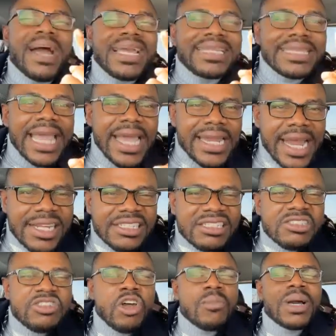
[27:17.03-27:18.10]
My
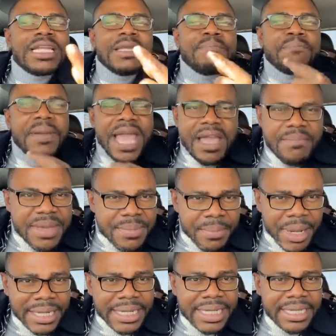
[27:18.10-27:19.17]
tenants normally pay me
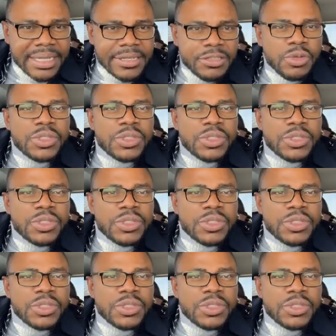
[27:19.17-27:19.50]
money